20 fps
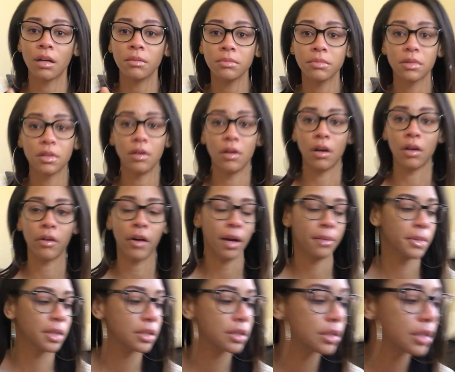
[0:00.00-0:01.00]
I'm just gonna
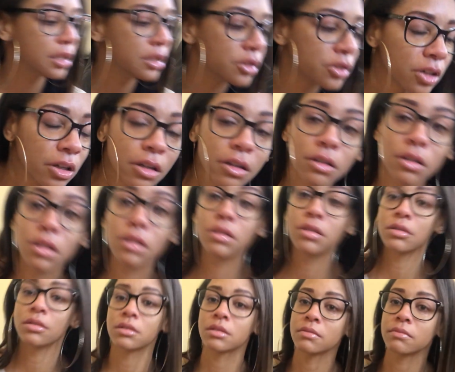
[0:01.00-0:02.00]
grab this t-shirt
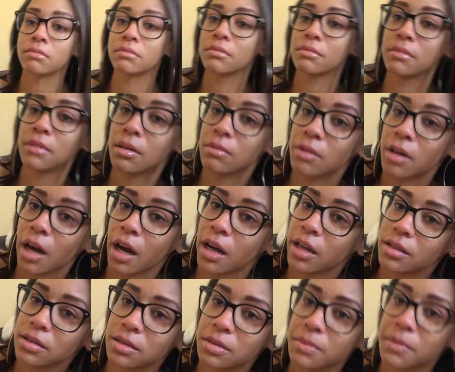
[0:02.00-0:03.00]
because I'm
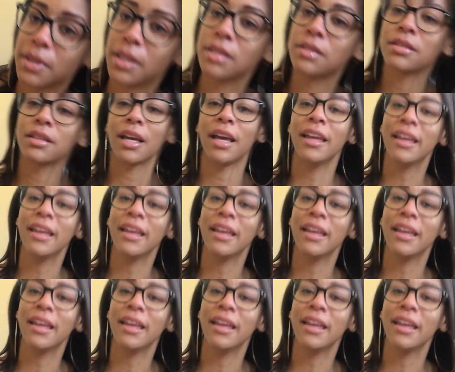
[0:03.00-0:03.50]
crying too much.